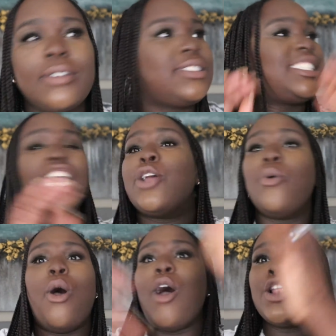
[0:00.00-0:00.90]

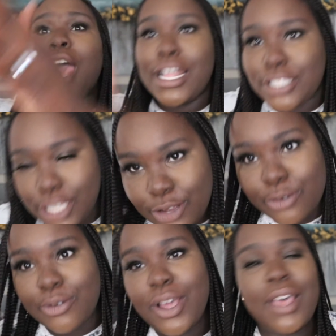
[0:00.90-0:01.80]
Single or not
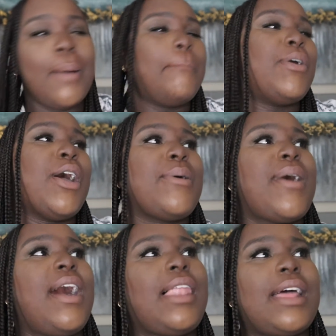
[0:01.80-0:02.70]
single.
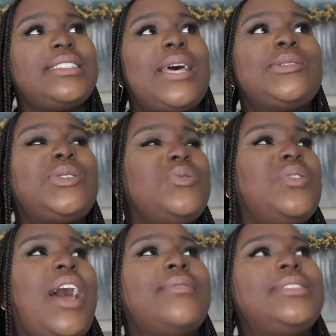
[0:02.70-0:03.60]
But a lot of times
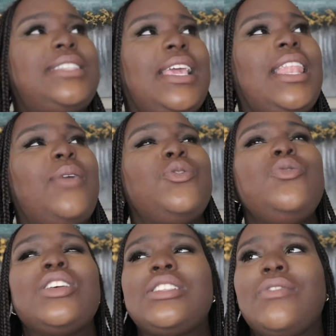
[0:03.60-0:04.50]
too, I was saying, like, when
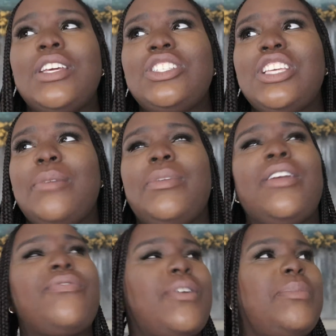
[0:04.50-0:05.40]
you get into a relationship,
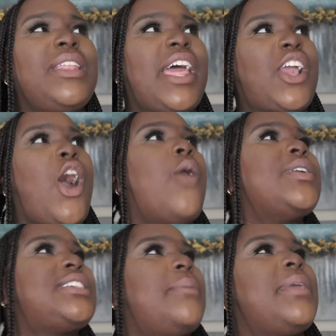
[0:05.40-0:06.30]
your friend be like,
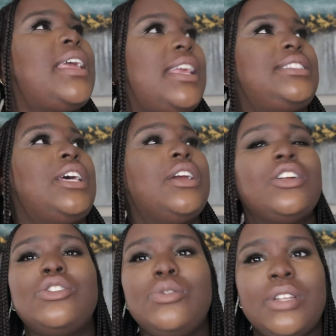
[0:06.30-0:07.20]
oh, it's her man that's telling
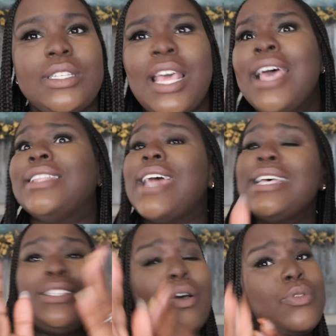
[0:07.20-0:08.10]
her to do this.
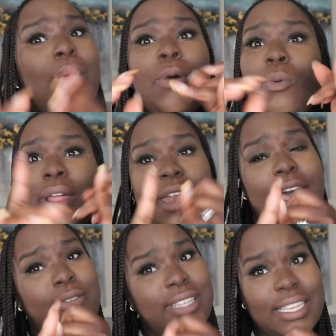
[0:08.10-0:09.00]
That's number one.
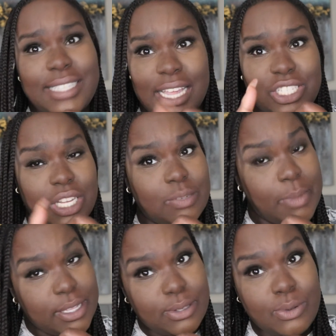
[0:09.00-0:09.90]
Not only is that
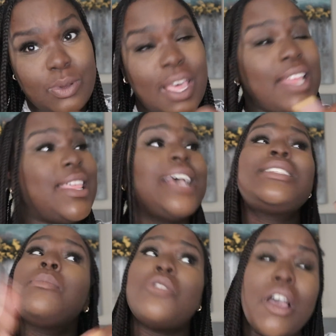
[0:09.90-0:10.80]
judgmental,
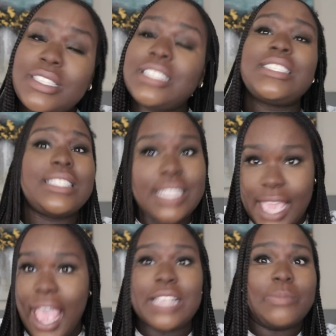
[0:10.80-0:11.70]
that's some
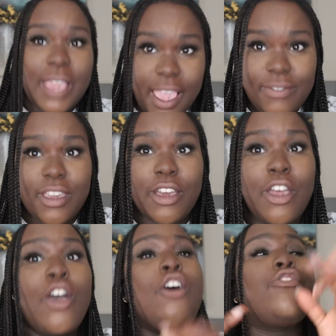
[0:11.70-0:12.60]
narcissistic ass behavior.
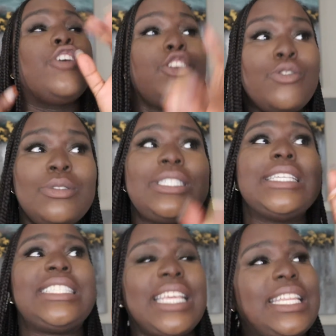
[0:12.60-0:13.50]
For you
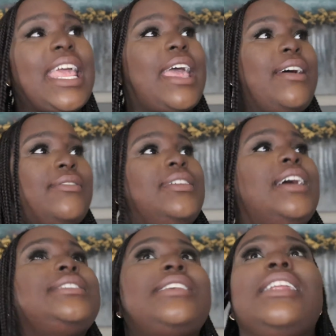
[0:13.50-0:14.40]
to sit down,
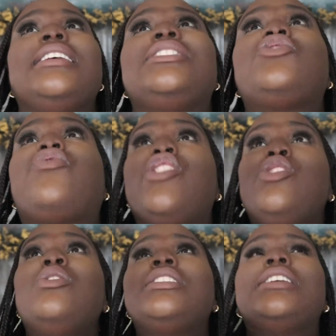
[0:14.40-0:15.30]

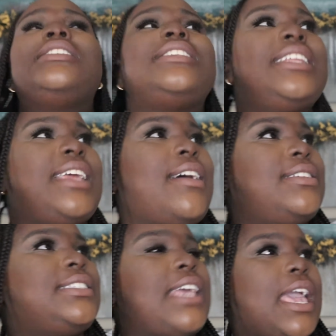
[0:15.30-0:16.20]

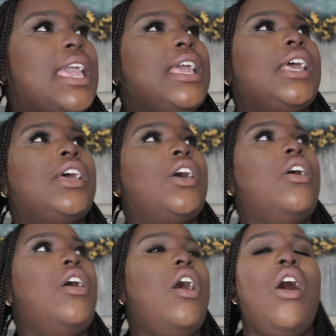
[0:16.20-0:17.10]
and say,
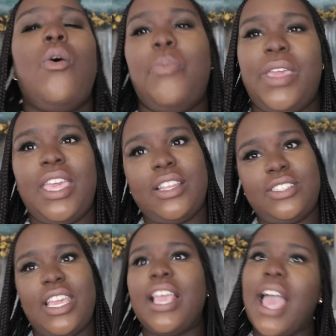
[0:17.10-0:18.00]
oh,
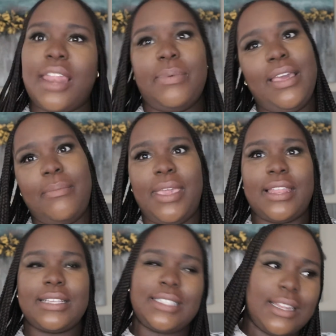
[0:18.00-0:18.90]
bitch, it gotta be her
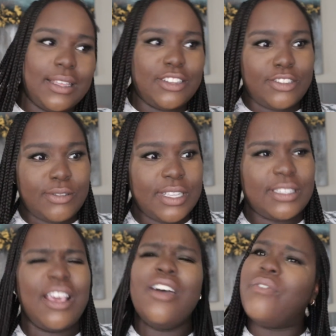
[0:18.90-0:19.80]
man that's telling her to do
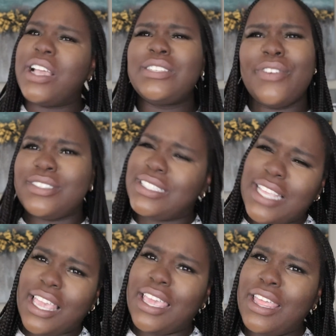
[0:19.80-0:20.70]
this, vice versa
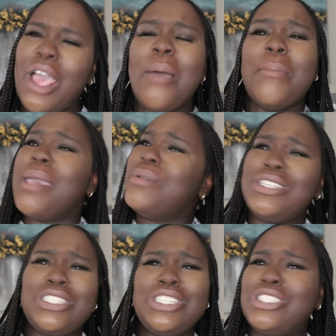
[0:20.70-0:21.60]
saying,
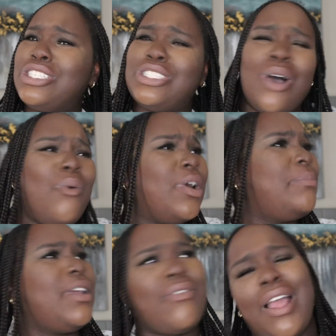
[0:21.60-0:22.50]
maybe she just don't want
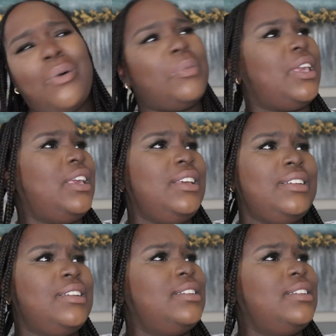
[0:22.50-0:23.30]
to be around me.